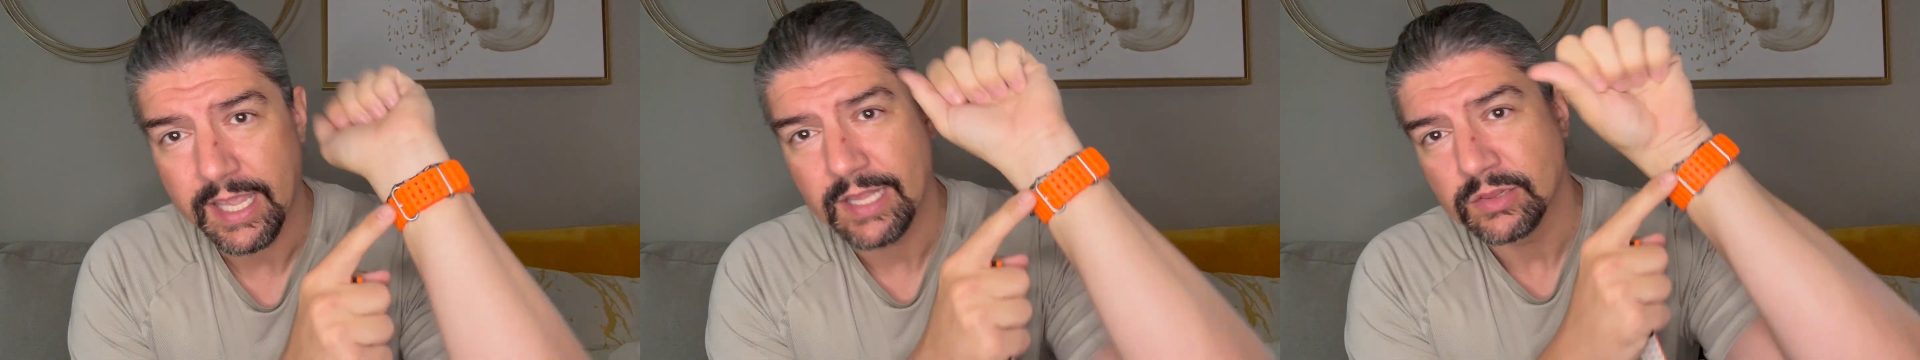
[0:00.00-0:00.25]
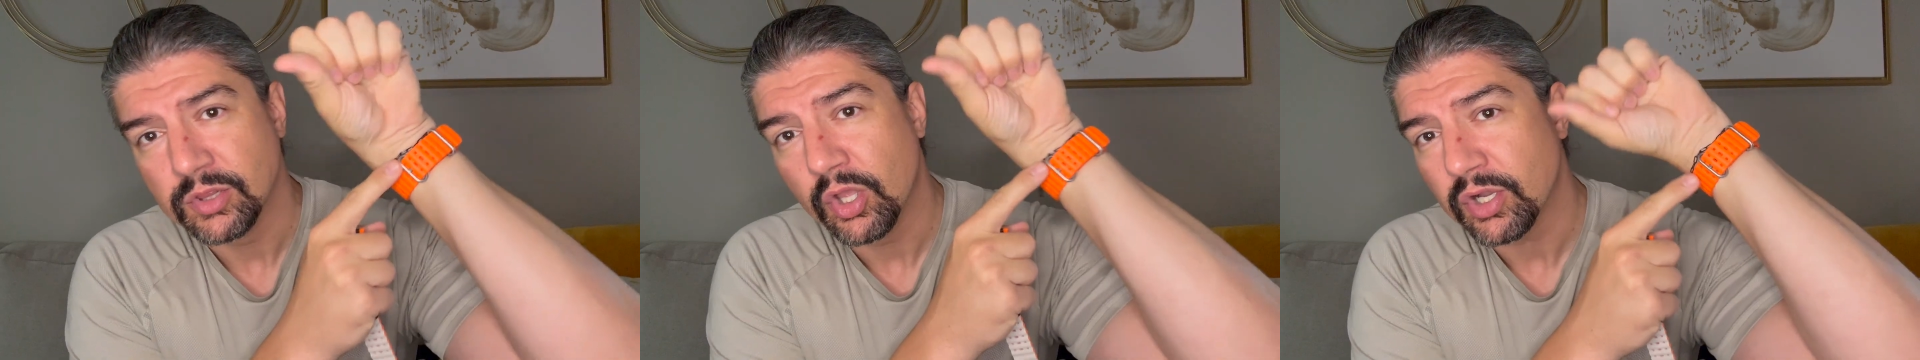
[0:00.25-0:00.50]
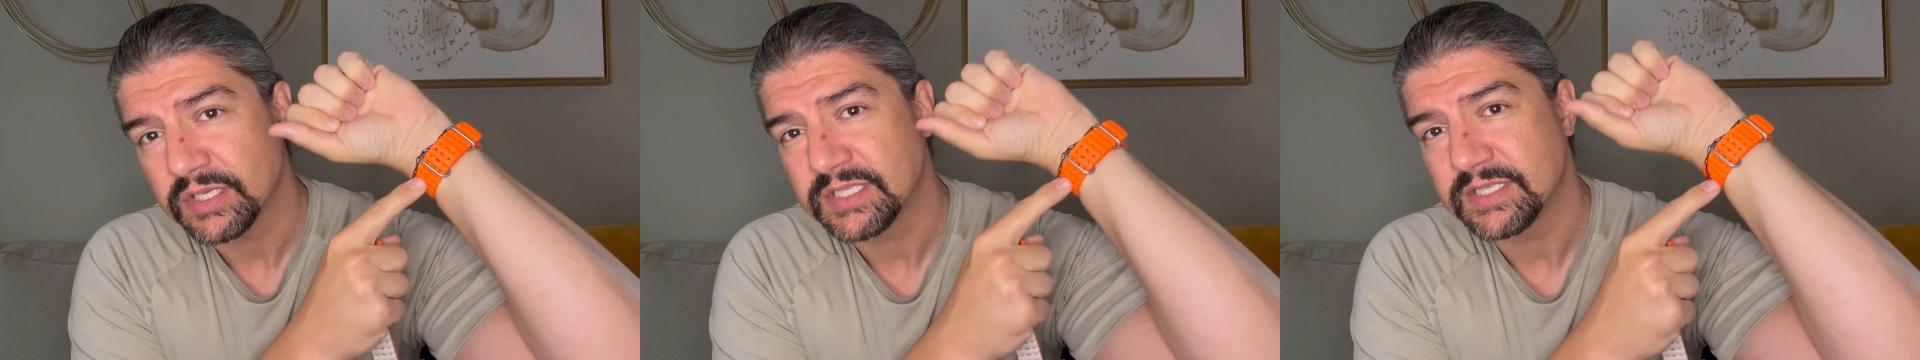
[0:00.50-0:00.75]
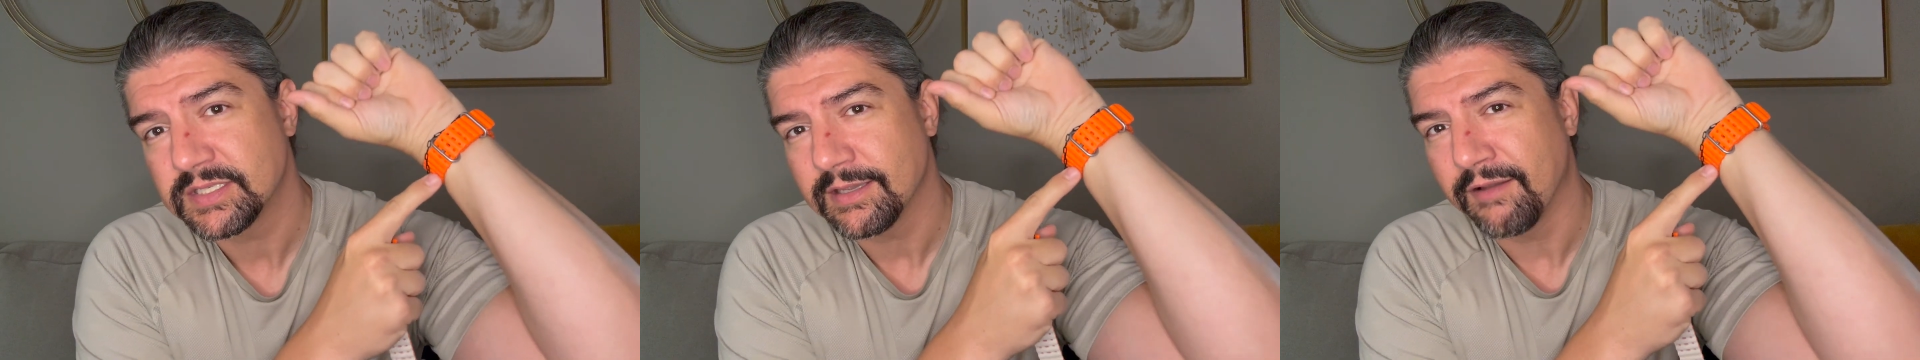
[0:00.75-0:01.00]
It
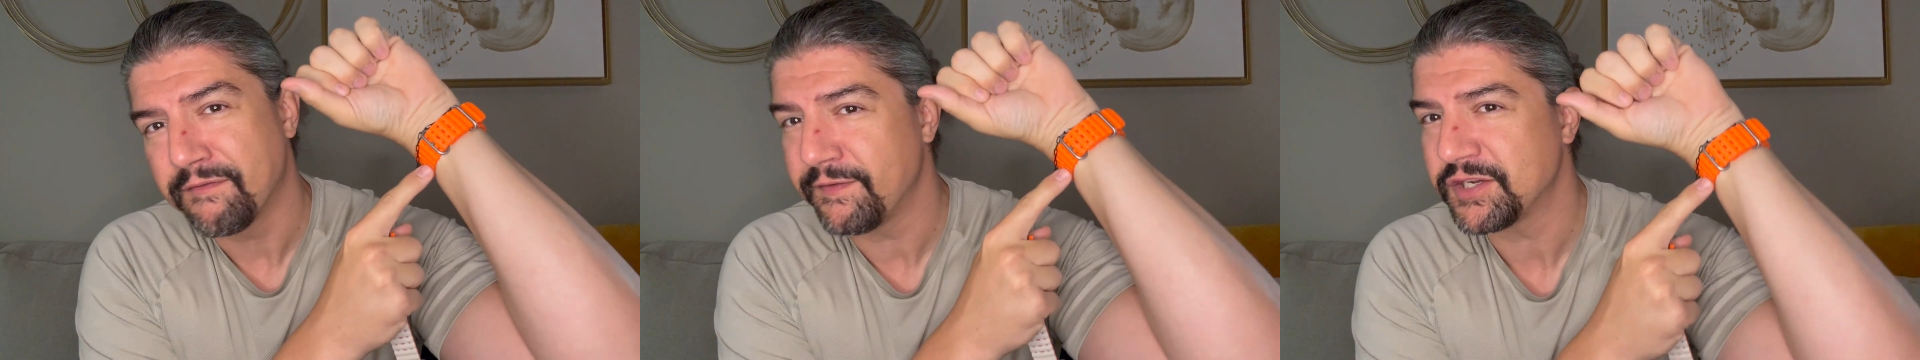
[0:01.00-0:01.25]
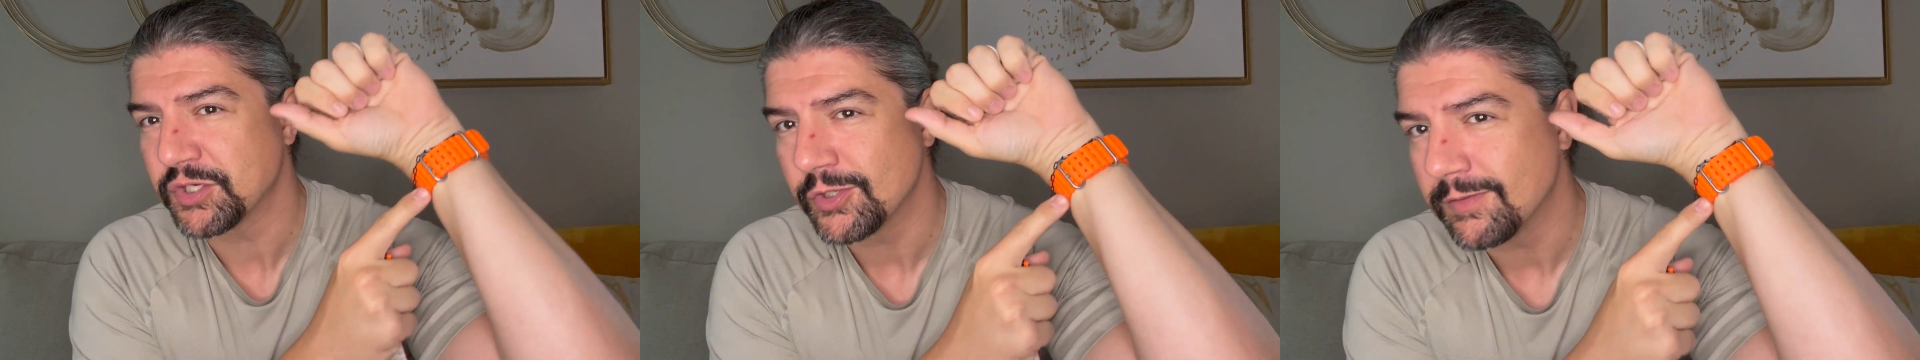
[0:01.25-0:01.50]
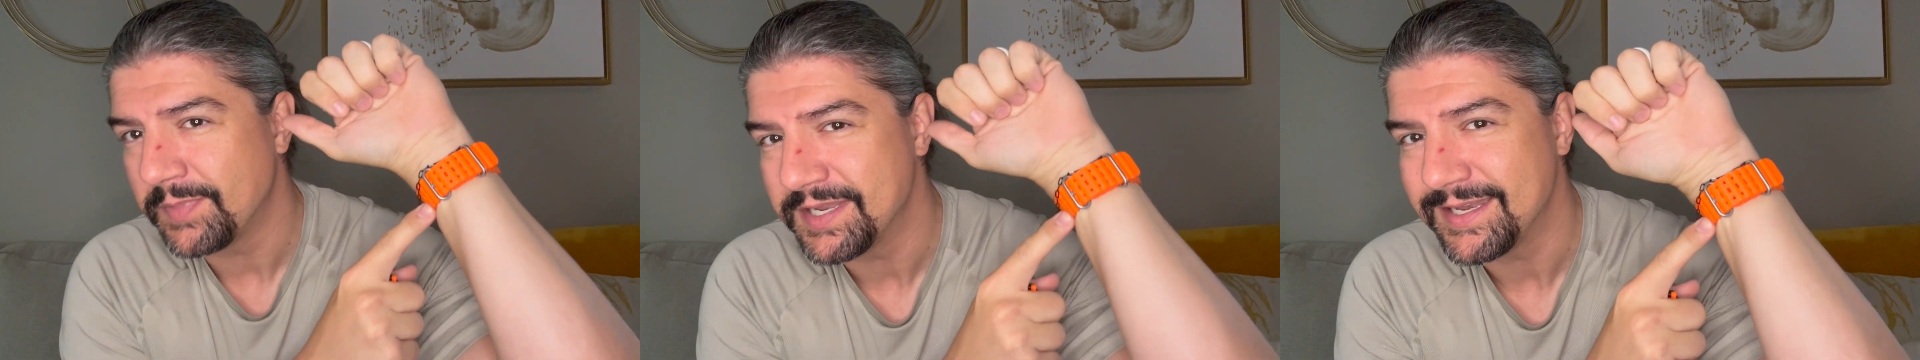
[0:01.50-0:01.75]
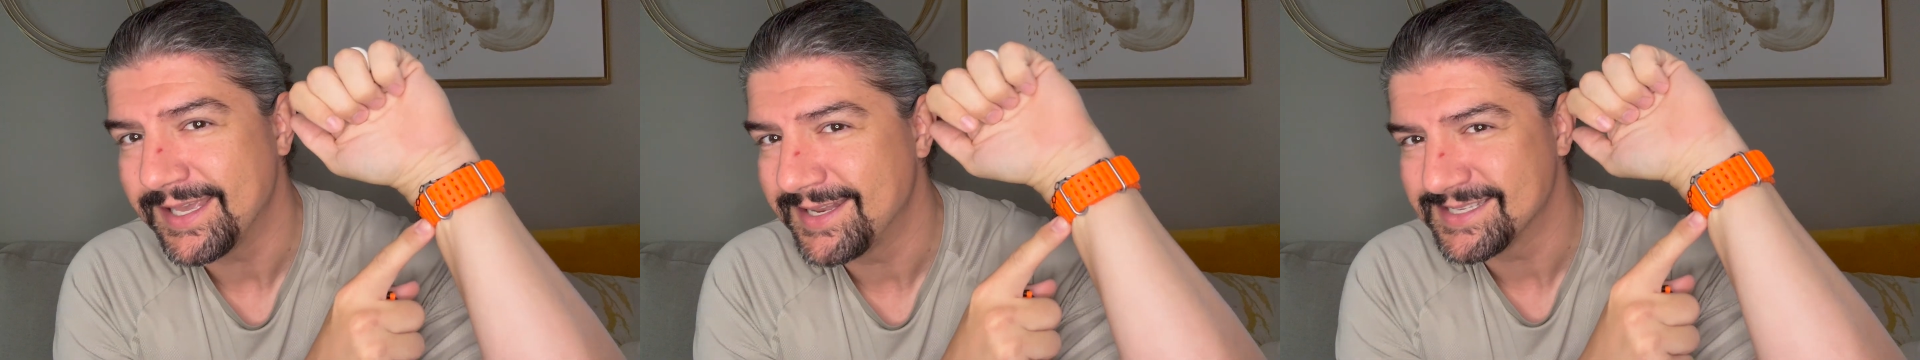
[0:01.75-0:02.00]
looks official, but
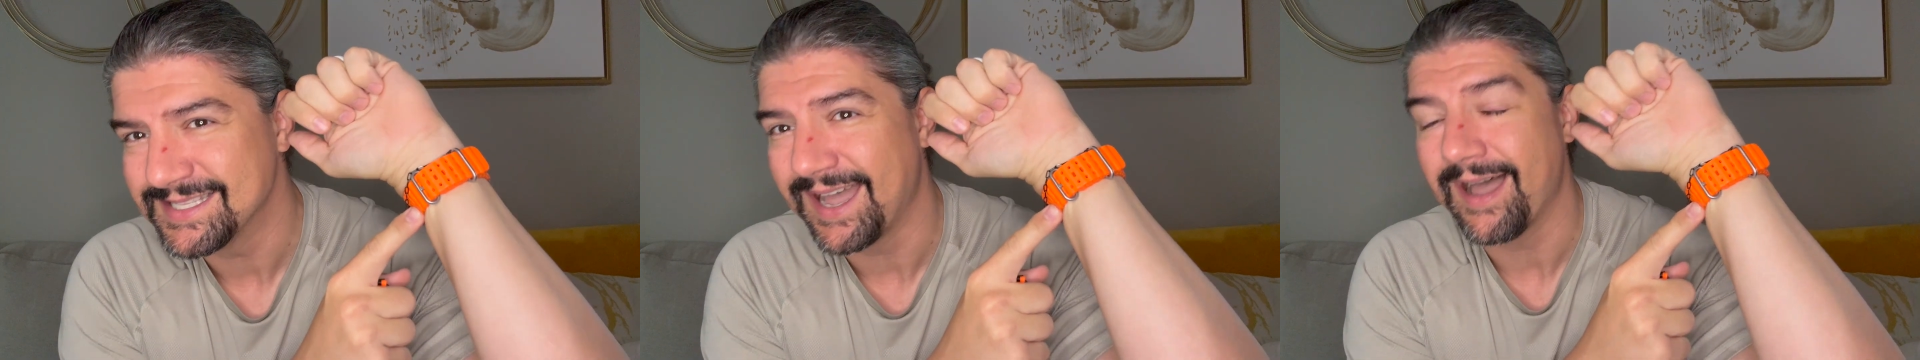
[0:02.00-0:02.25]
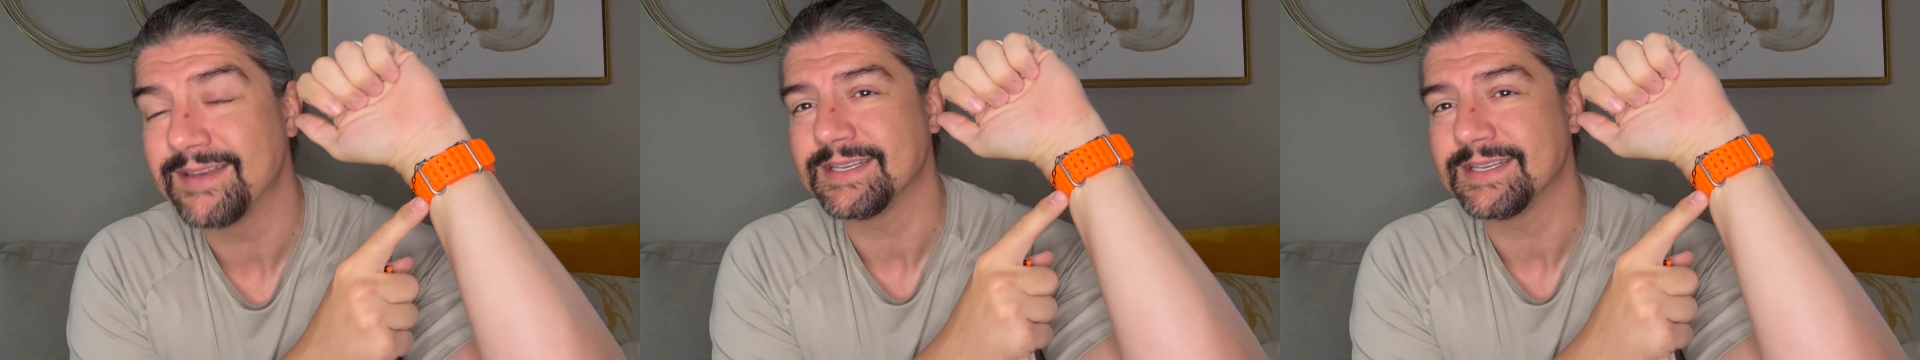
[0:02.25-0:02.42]
it is not.